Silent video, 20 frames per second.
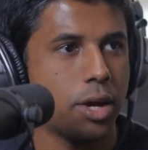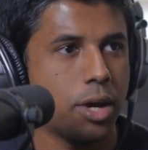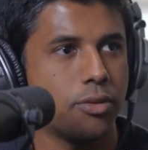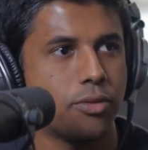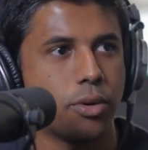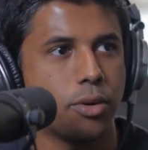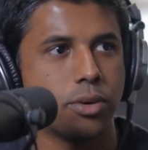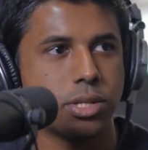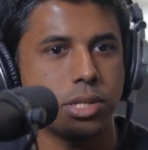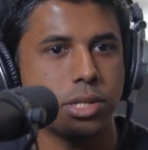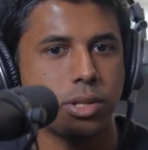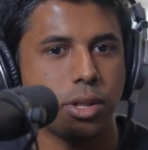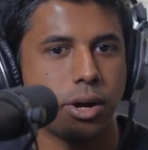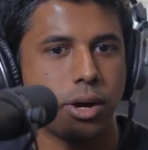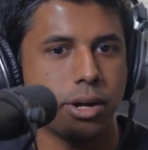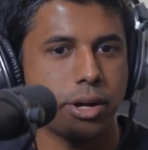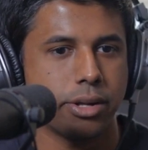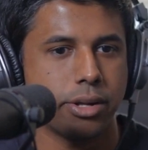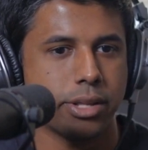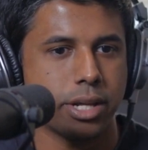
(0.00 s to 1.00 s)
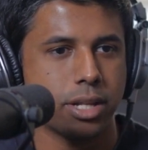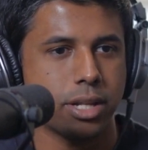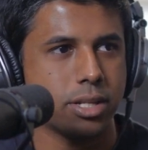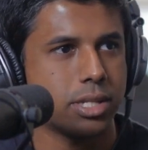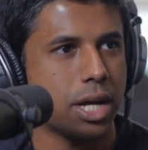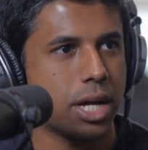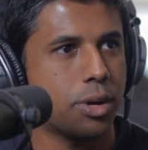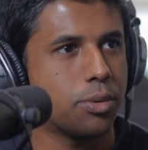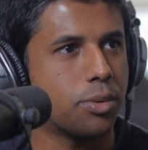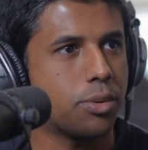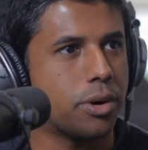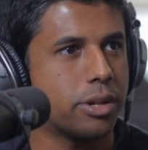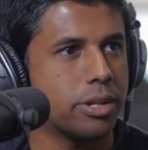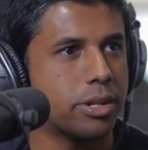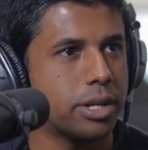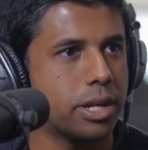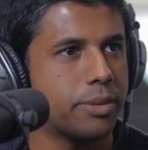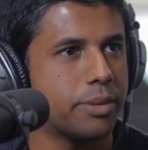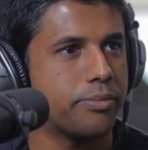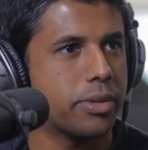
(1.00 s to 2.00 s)
it would focus a lot on the sound
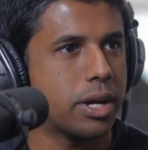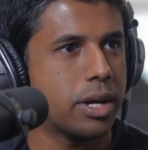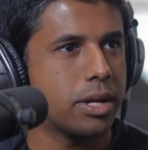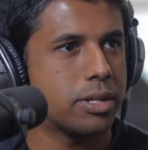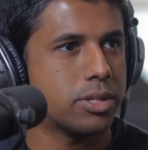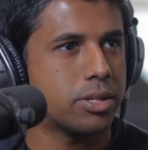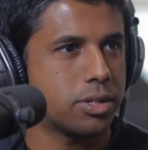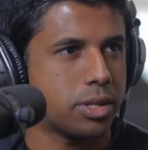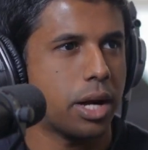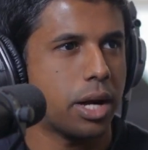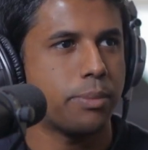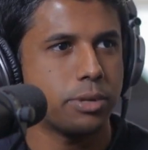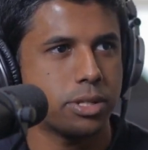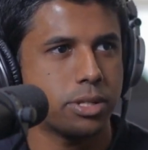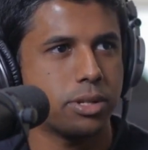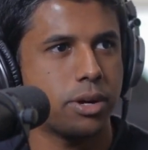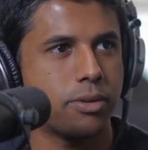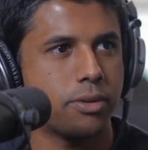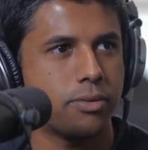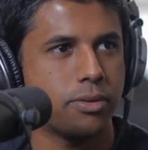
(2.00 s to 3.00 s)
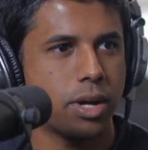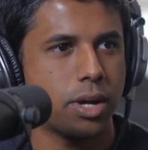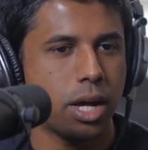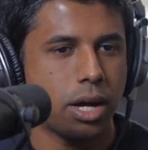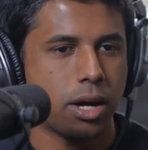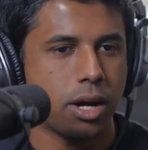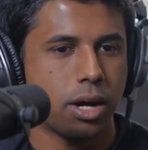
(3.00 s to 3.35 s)
quality type of stuff,